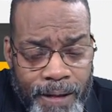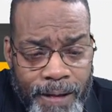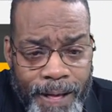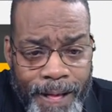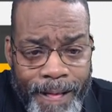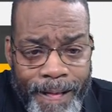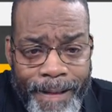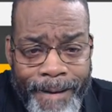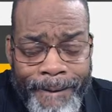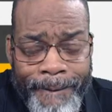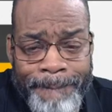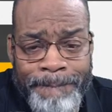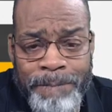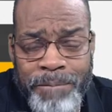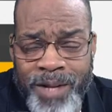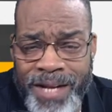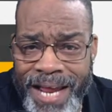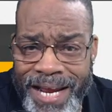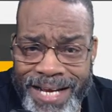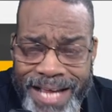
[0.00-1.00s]
Um,
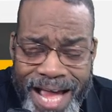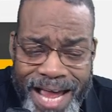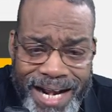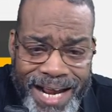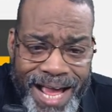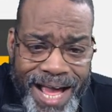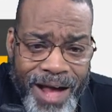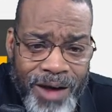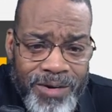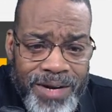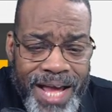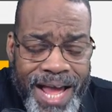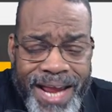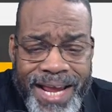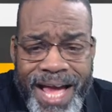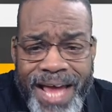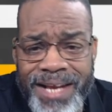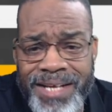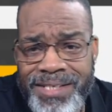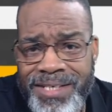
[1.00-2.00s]
then I got out. I
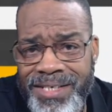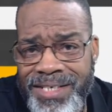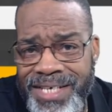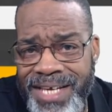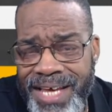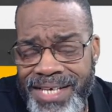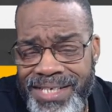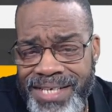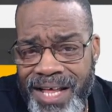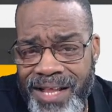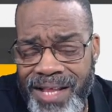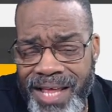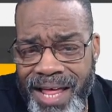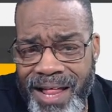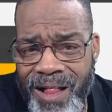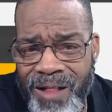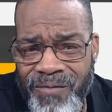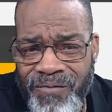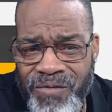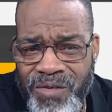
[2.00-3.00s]
got into
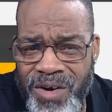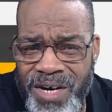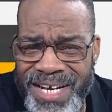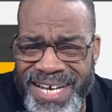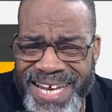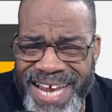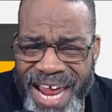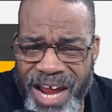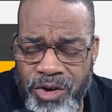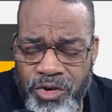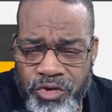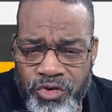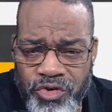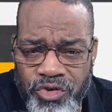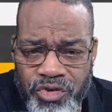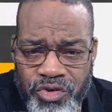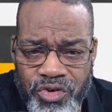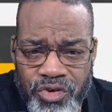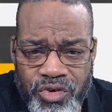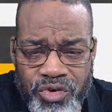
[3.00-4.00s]
TSLL for a day or
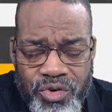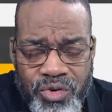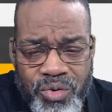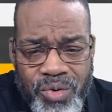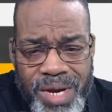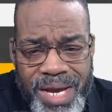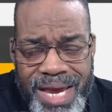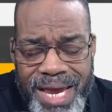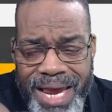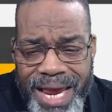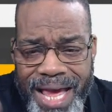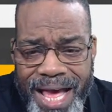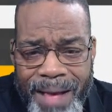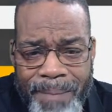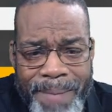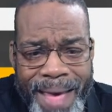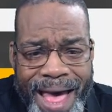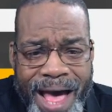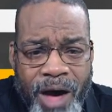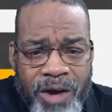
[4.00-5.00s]
two.
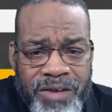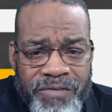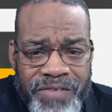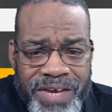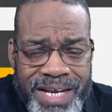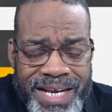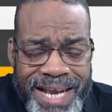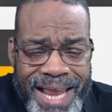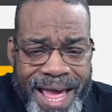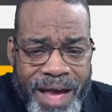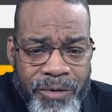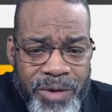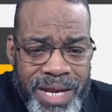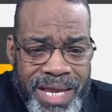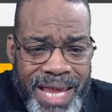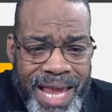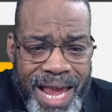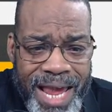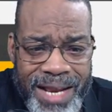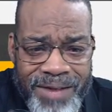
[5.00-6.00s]
I'm out of it now
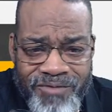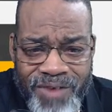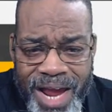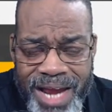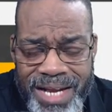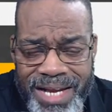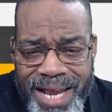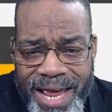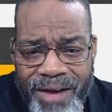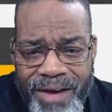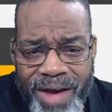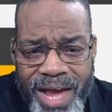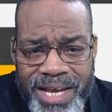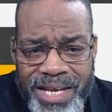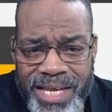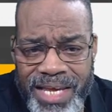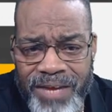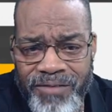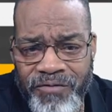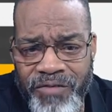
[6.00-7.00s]
again. Right now, I
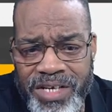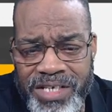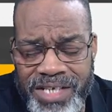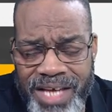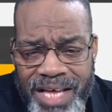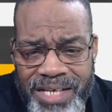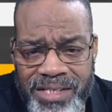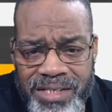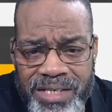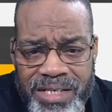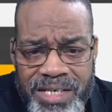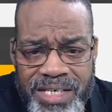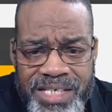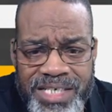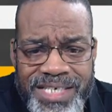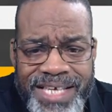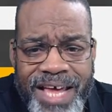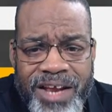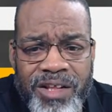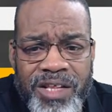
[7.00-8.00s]
need for Tesla to
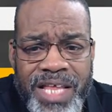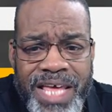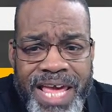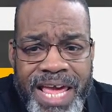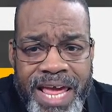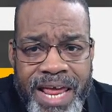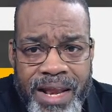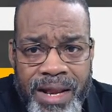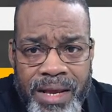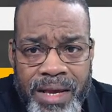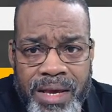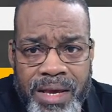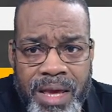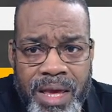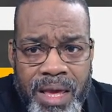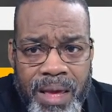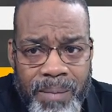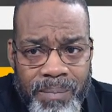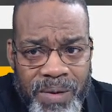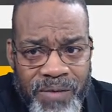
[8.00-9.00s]
settle in
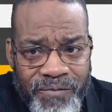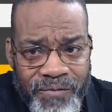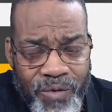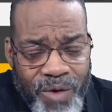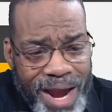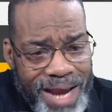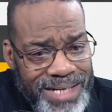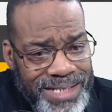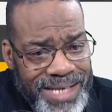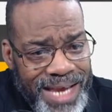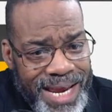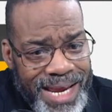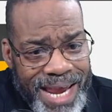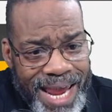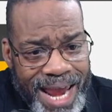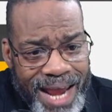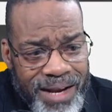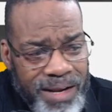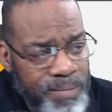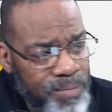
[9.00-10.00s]
before I take
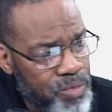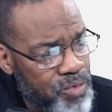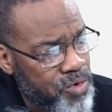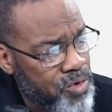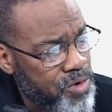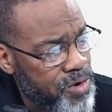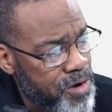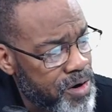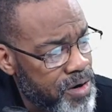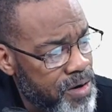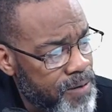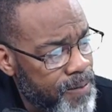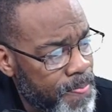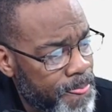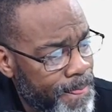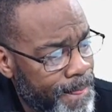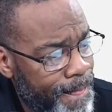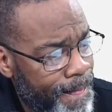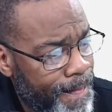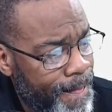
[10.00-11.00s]
any more
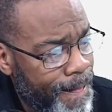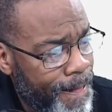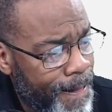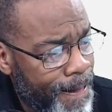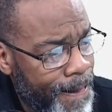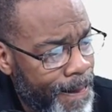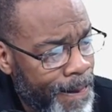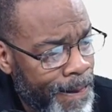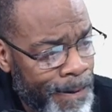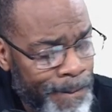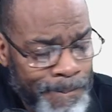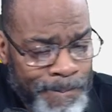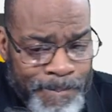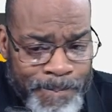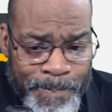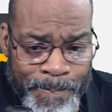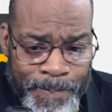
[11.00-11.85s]
um,